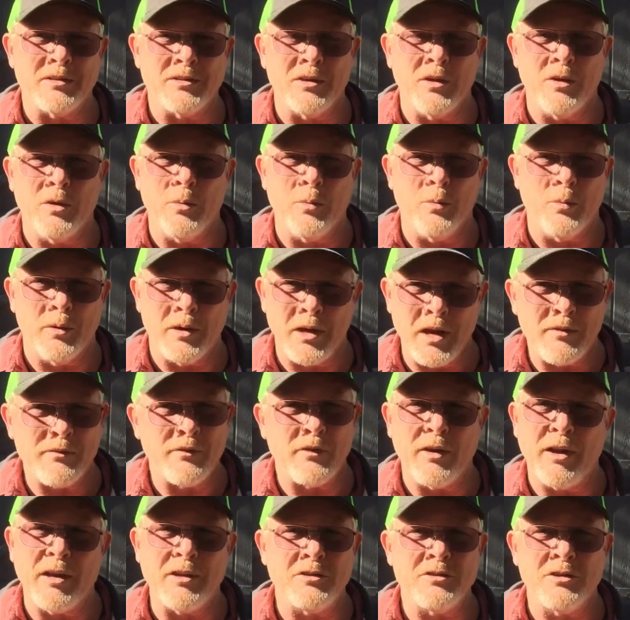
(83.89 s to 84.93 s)
So
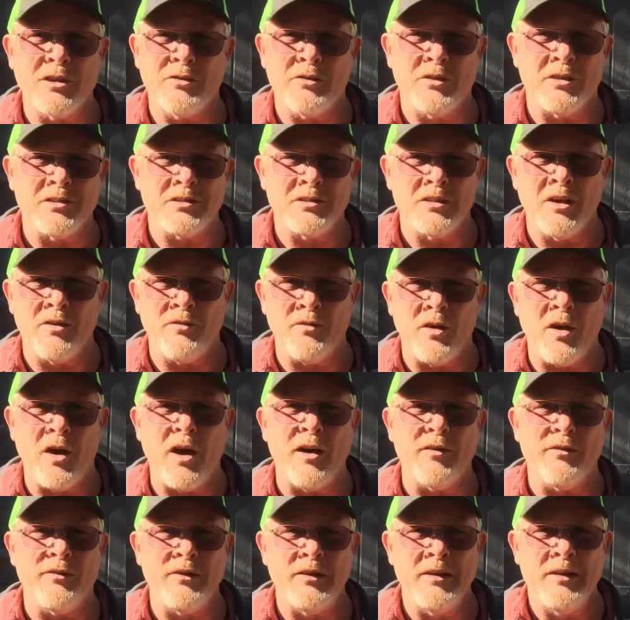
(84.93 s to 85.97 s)
whenever I shut the stuff
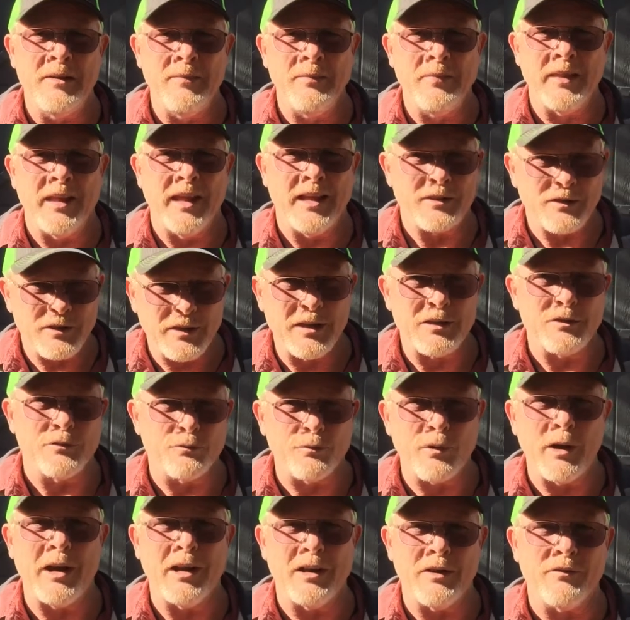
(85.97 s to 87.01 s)
off, it's
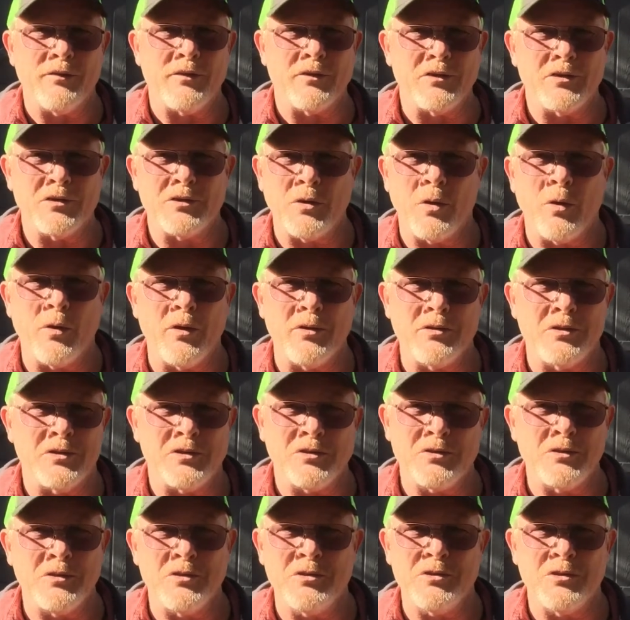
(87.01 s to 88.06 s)
ready for storage
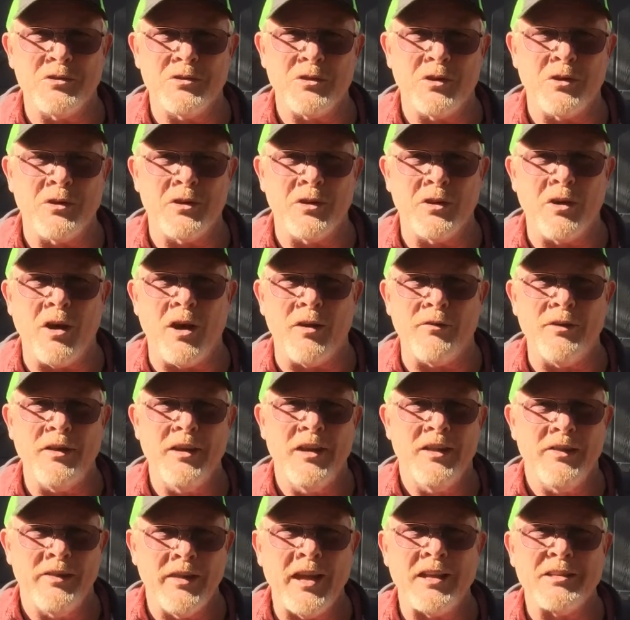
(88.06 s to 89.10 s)
as soon as you turn it off.
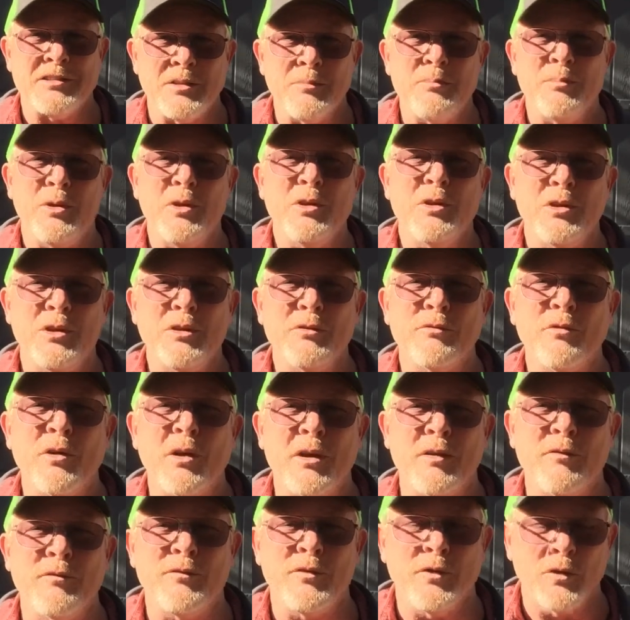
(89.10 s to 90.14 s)
That's the beauty of
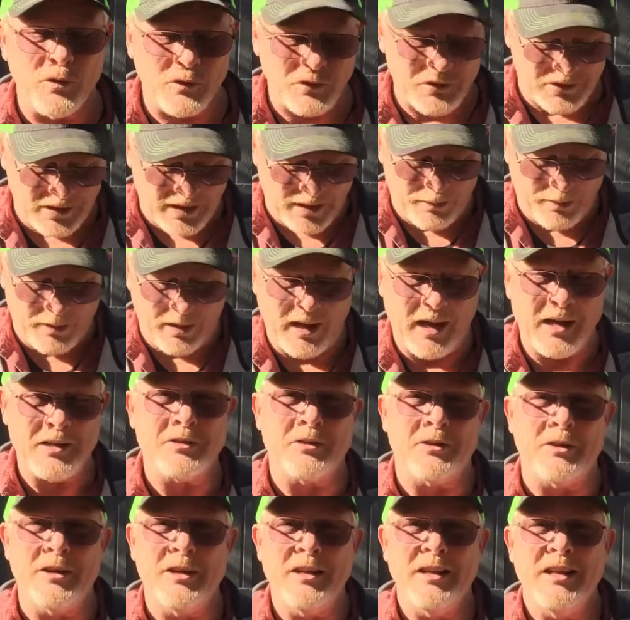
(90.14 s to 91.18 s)
running fuel
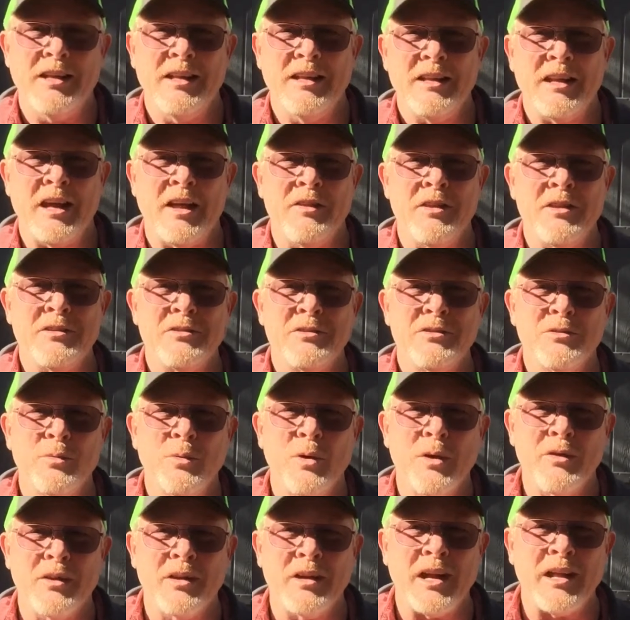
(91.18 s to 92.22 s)
stabilizer. Now this is the
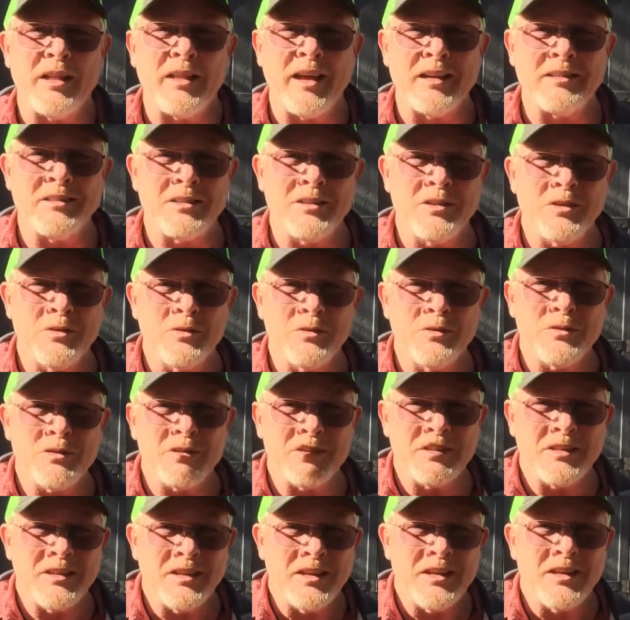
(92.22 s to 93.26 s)
one that I like to
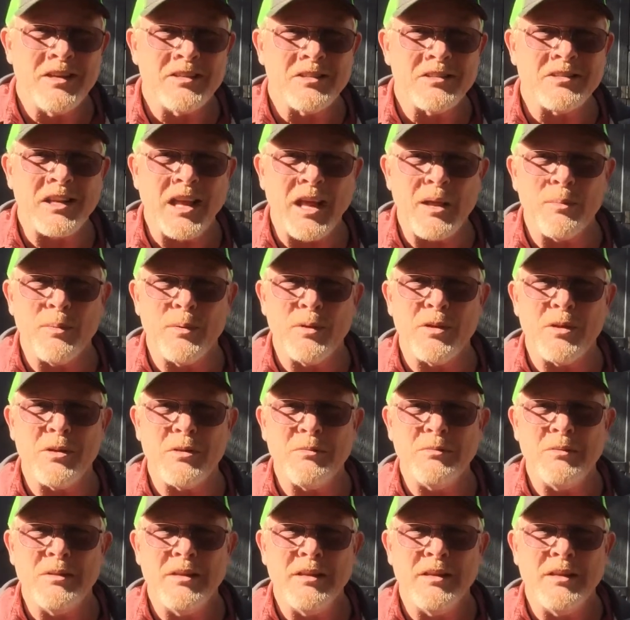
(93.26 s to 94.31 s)
use,
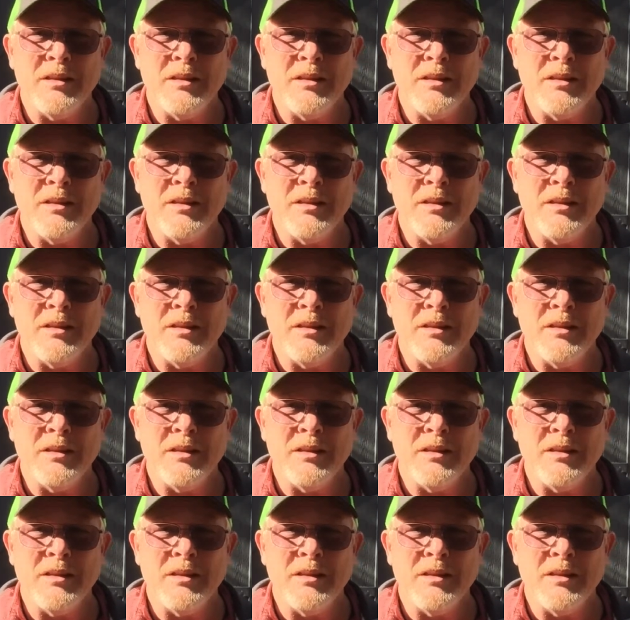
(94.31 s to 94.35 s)
Sta-Bil.